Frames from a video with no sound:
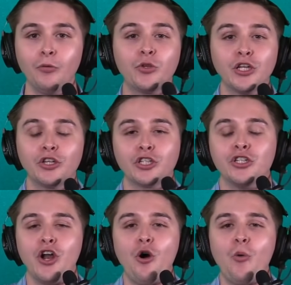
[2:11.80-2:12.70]
There's
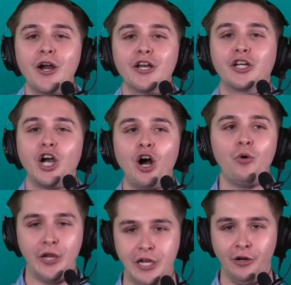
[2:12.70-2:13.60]
nowhere to
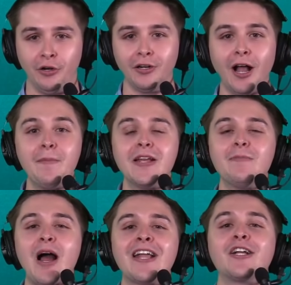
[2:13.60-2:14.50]
go here. I mean,
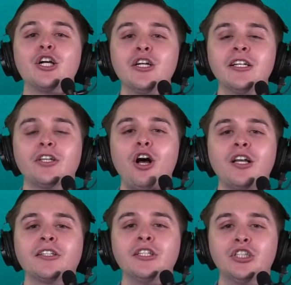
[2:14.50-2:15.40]
my goodness,
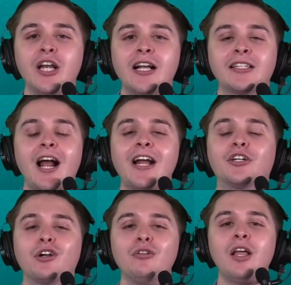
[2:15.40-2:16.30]
Austin Jackson. I
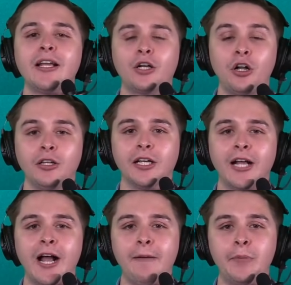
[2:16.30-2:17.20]
don't like calling a
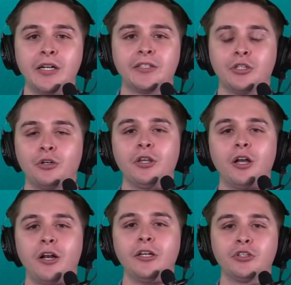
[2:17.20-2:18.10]
guy a bust this early
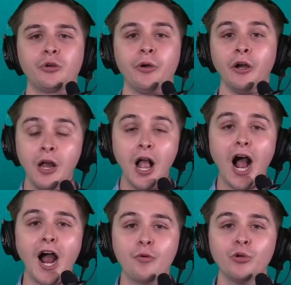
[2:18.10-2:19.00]
on in his career.
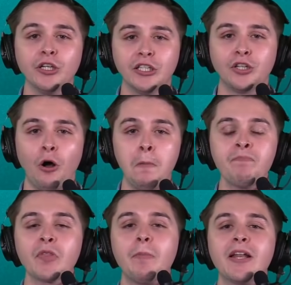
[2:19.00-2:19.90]
I really don't
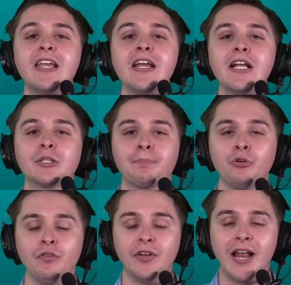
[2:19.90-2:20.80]
but he has
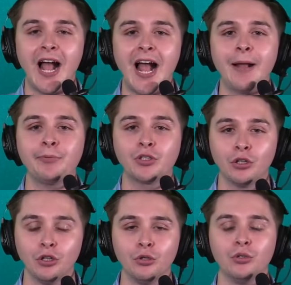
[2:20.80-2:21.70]
proven
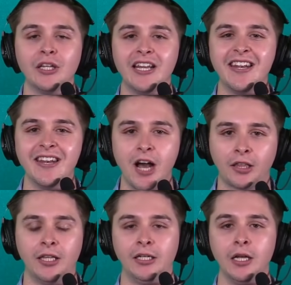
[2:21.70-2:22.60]
absolutely
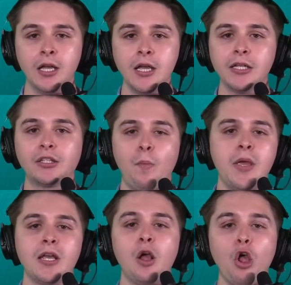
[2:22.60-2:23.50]
nothing to
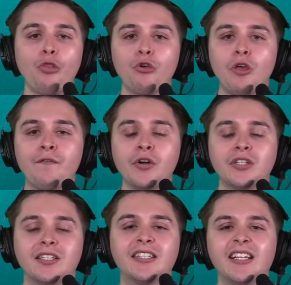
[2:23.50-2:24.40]
me through the
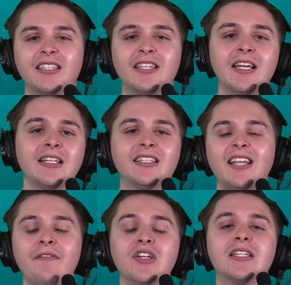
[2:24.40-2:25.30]
first 16,
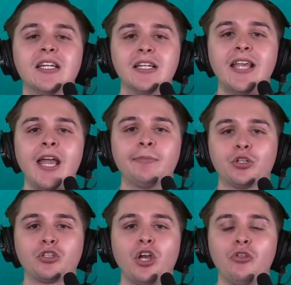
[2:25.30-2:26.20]
17 games
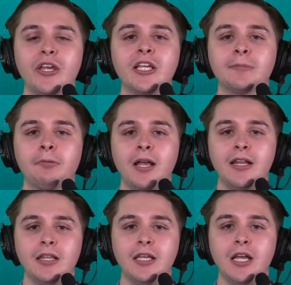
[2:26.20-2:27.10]
or so that he's
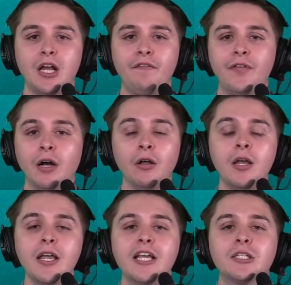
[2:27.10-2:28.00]
played in the NFL.
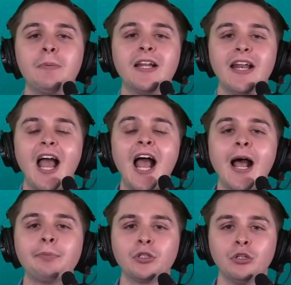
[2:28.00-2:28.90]
He's been an
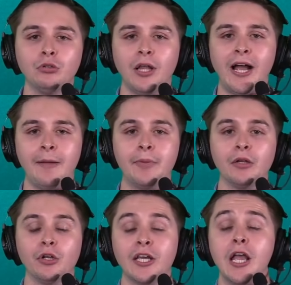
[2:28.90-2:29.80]
absolute
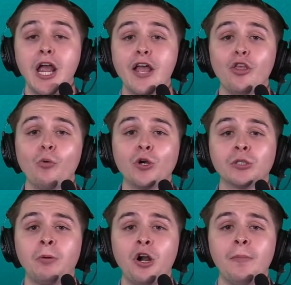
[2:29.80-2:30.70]
liability. And the
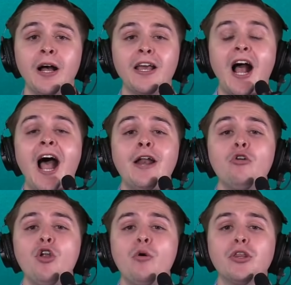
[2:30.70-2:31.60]
worst part about it, I
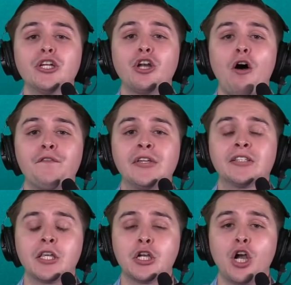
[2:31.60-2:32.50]
don't know where the
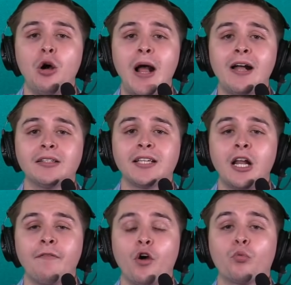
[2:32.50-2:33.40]
Dolphins can go
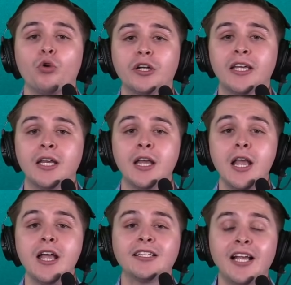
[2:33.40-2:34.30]
outside of a rookie
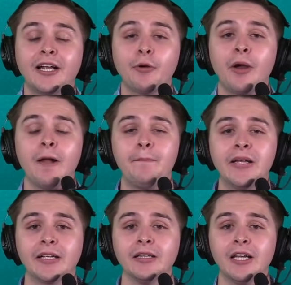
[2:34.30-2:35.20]
second round
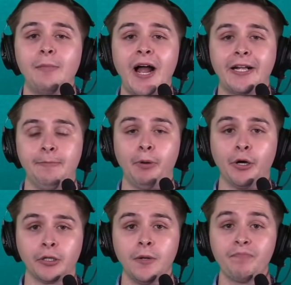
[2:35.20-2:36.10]
pick in Liam Eichenberg.